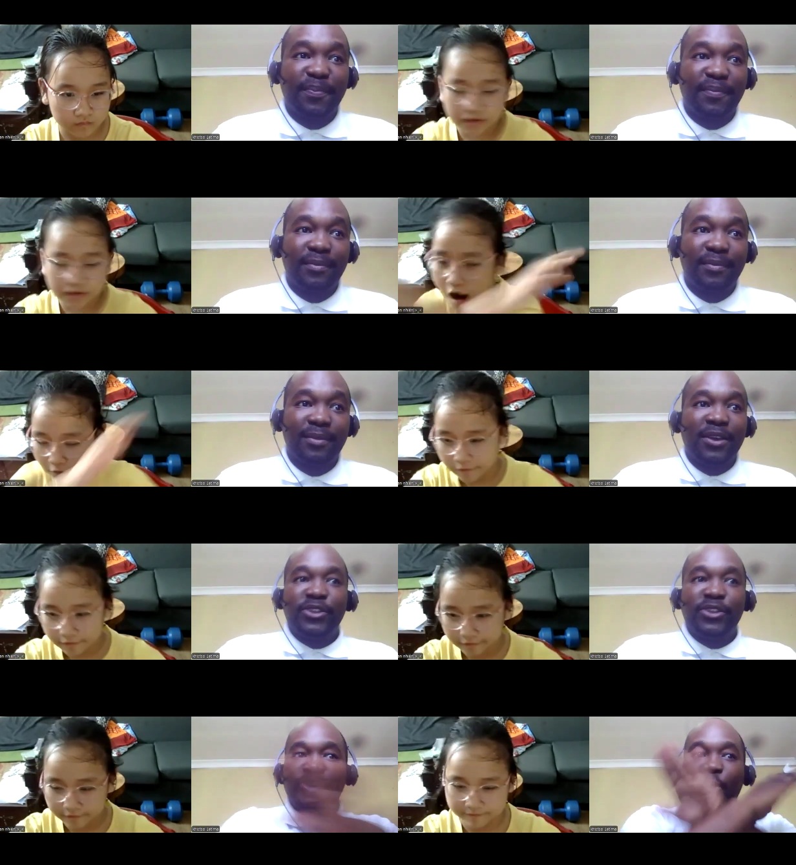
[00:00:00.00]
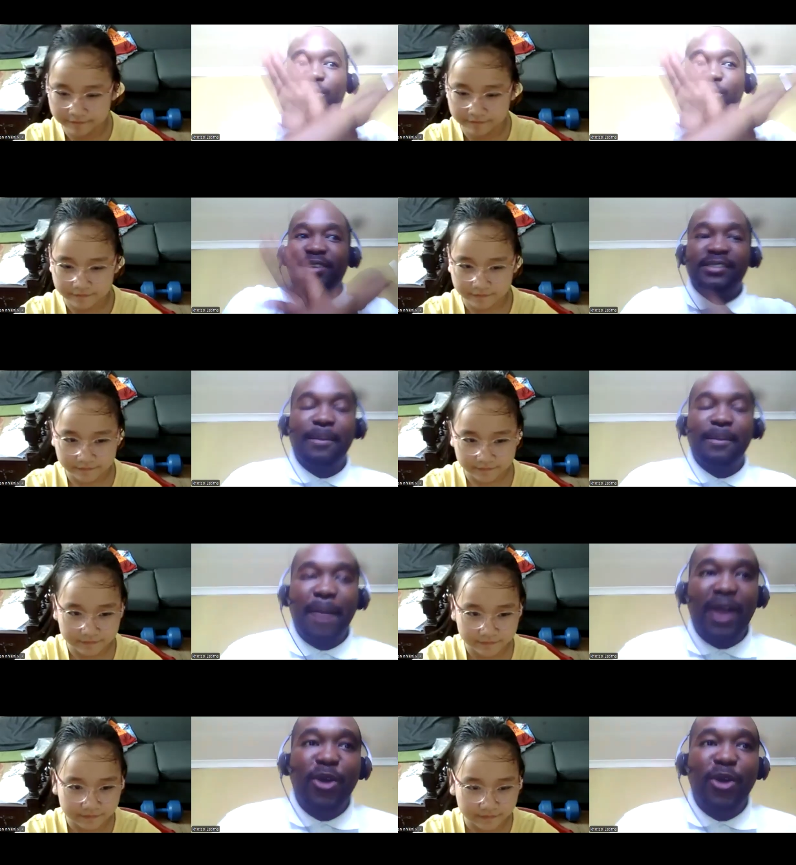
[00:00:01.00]
Speaker 1: No. No. Does the
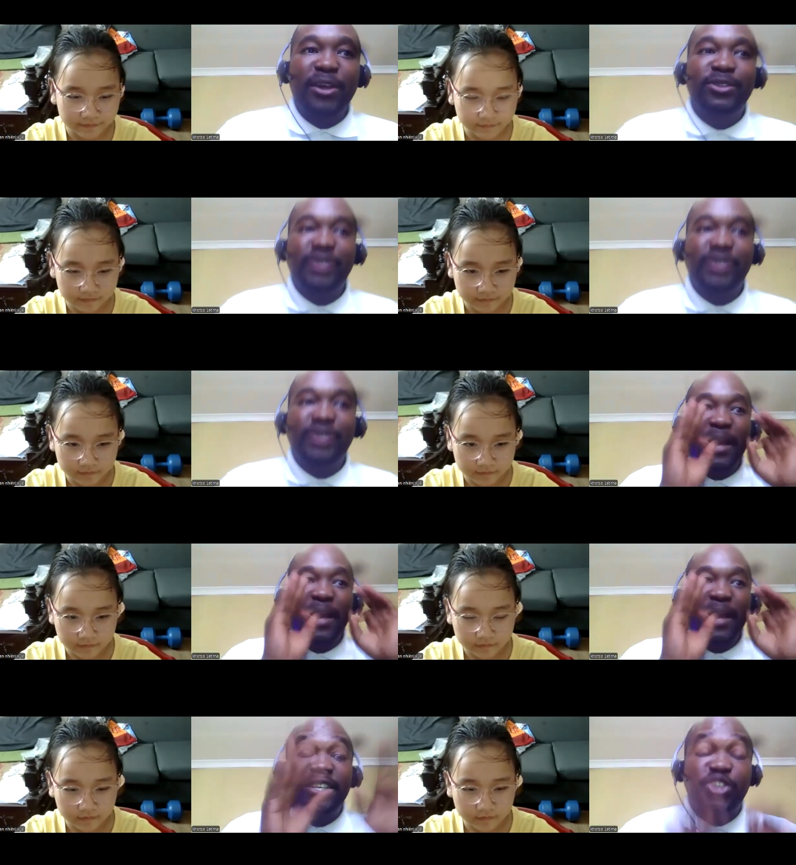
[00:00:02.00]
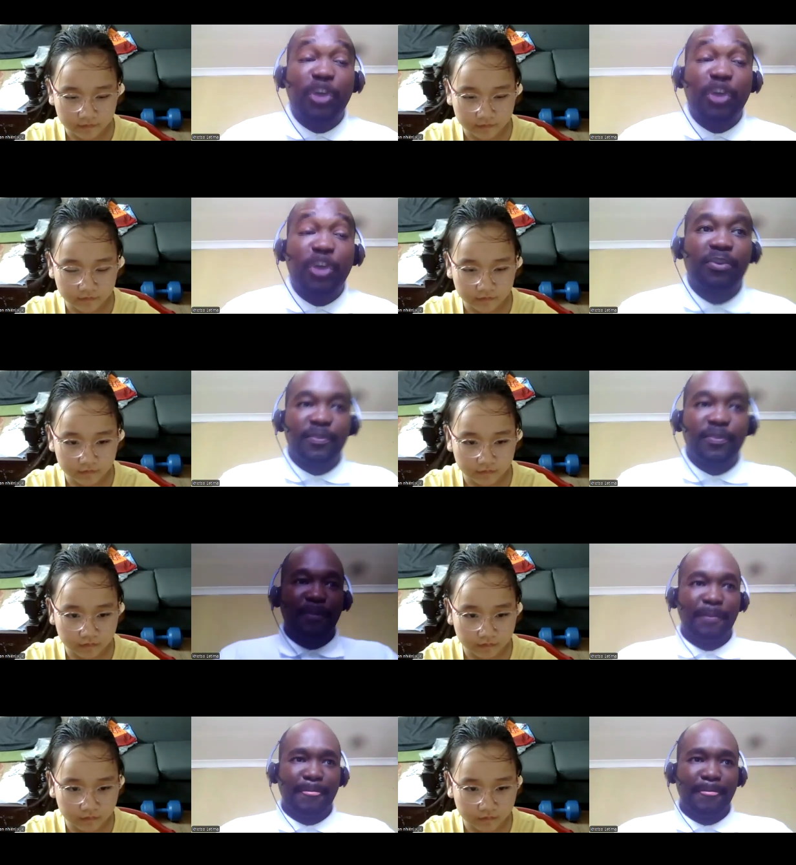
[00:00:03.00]
bug go into the milk tea shop?
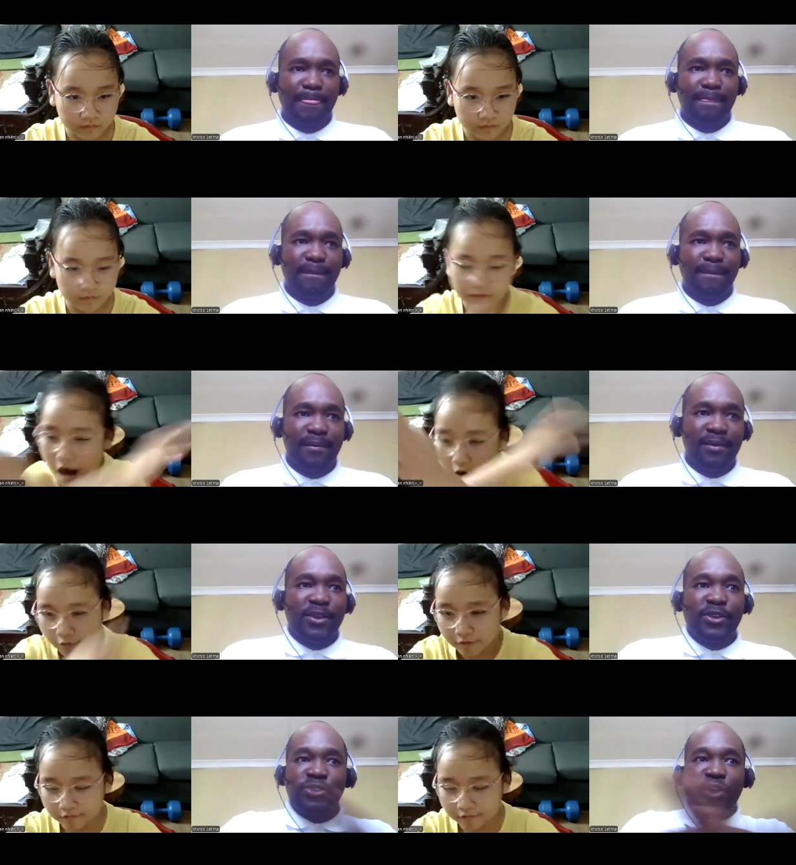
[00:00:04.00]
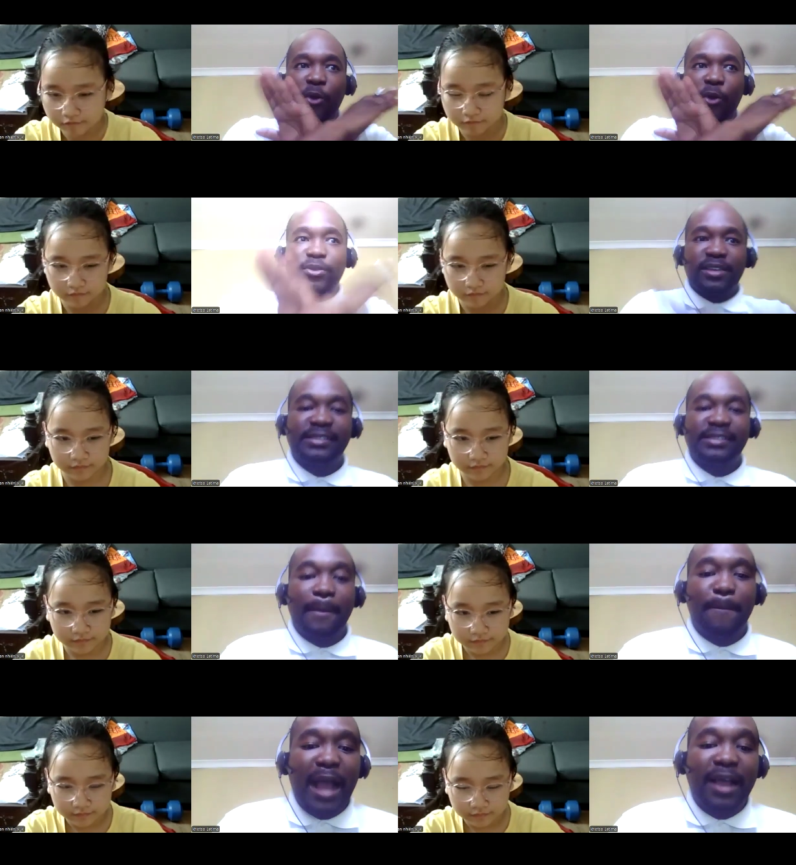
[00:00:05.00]
No. No. Does the
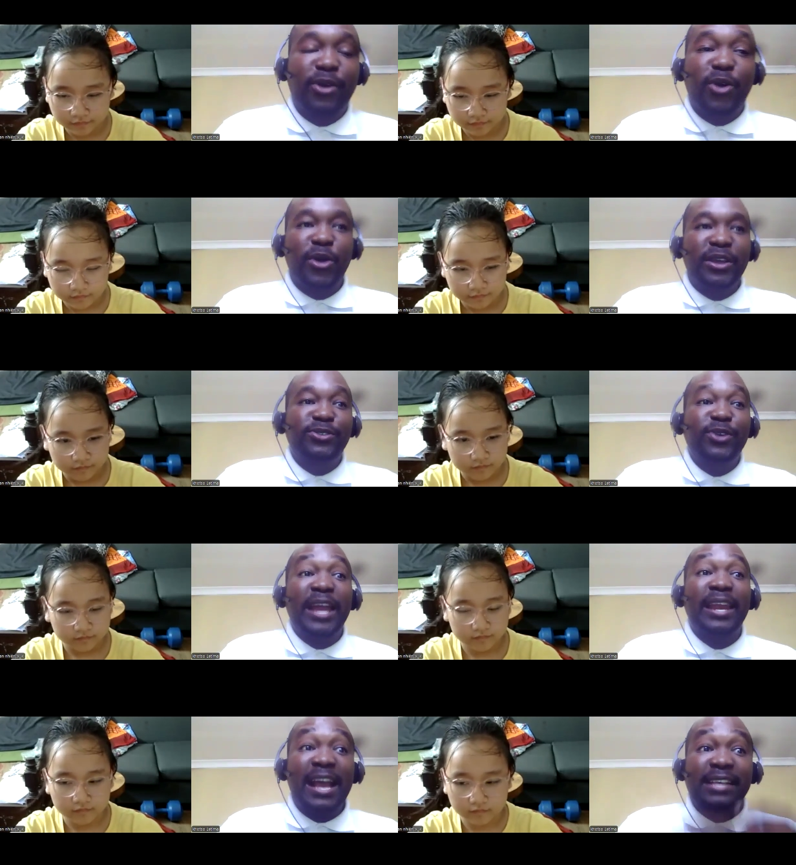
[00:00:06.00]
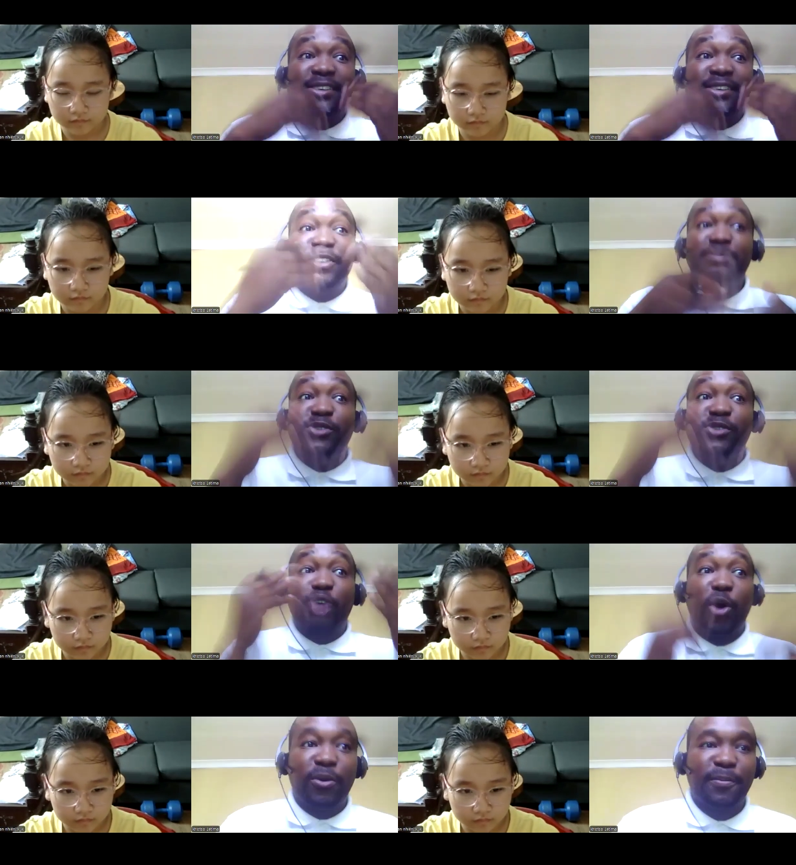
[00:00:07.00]
bug go into an ice cream
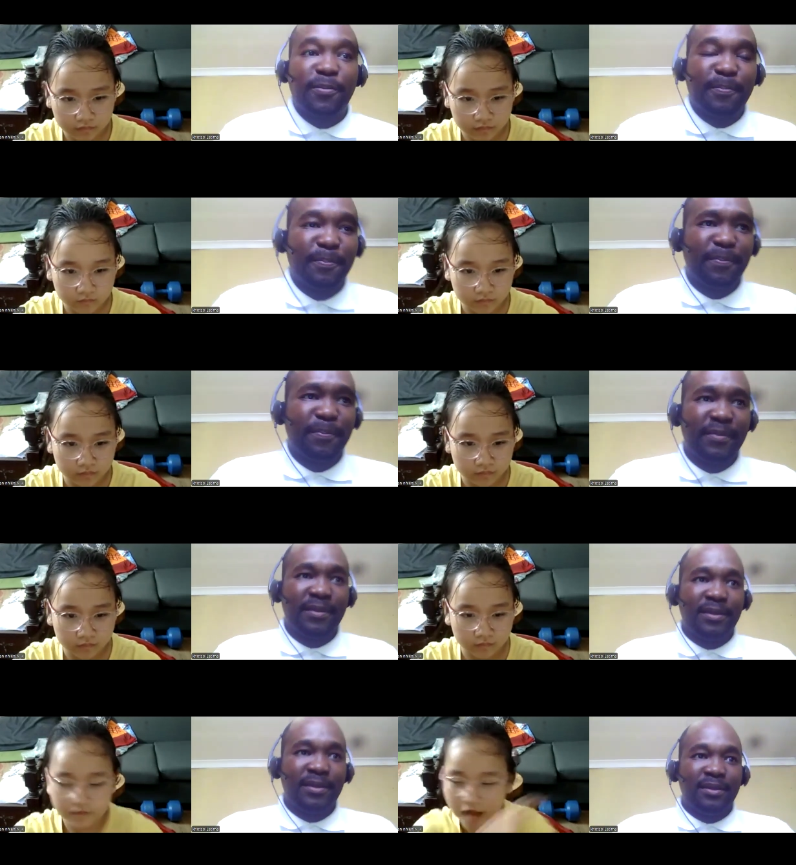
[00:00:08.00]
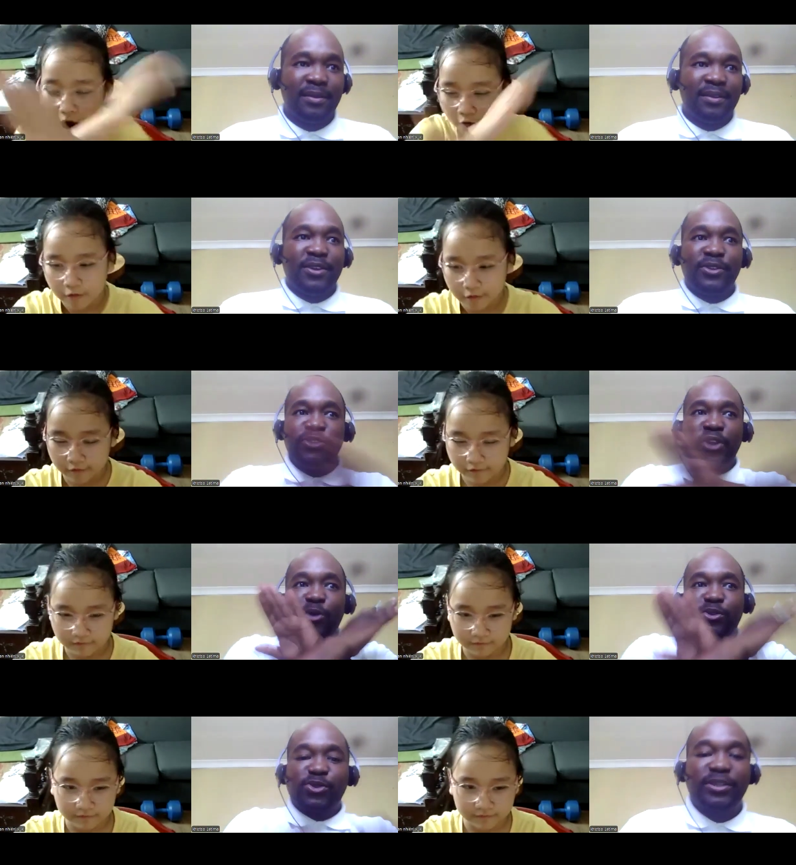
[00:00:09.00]
store? No.
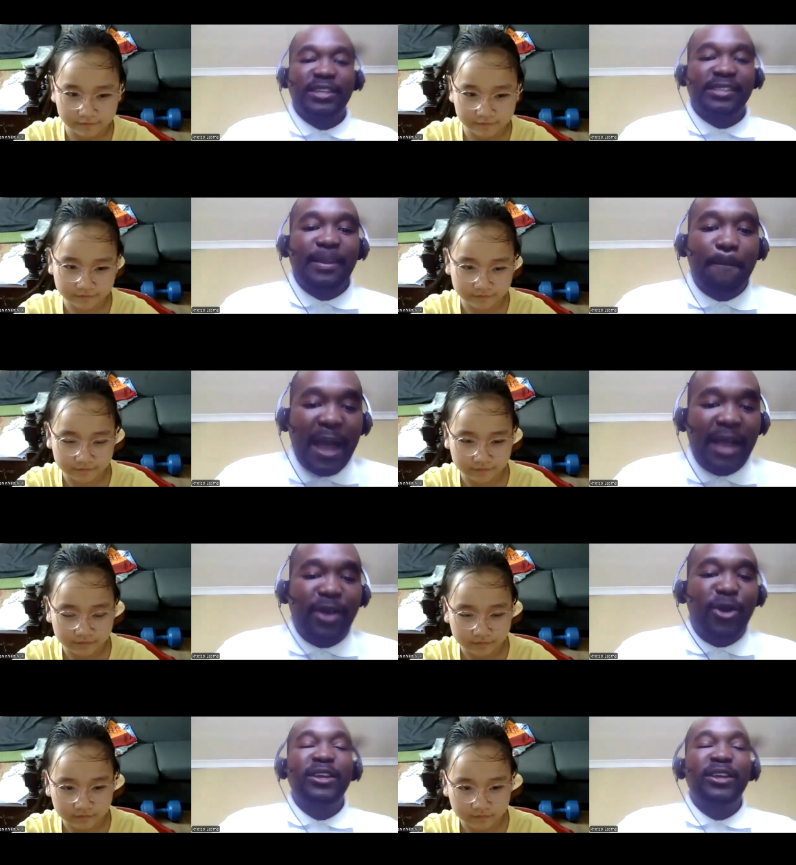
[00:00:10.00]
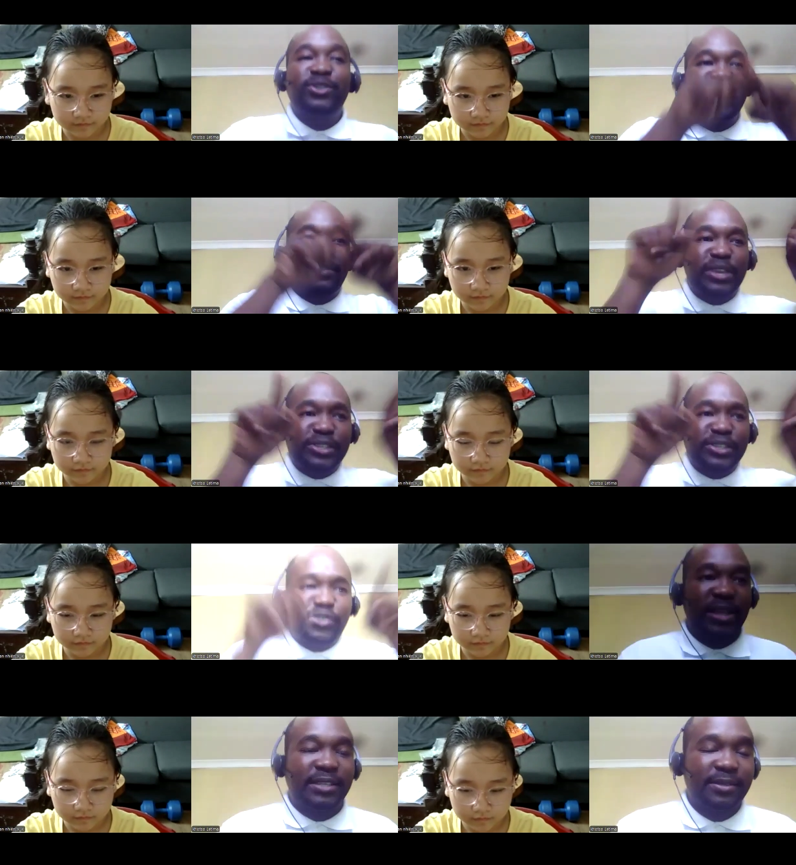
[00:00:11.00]
No. So, does the bug go into the
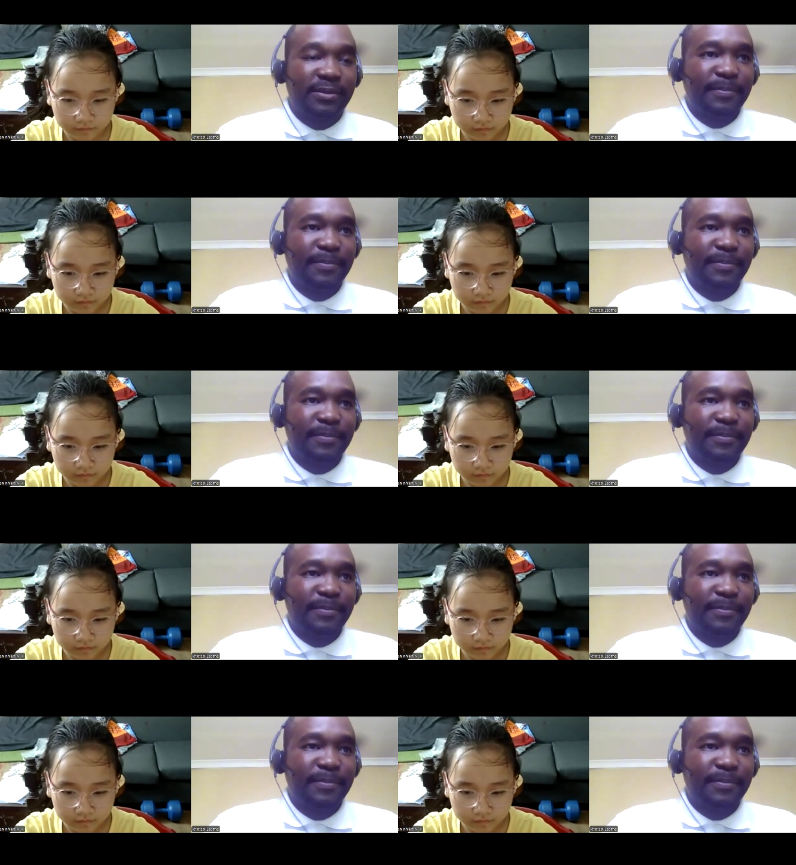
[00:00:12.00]
restaurant?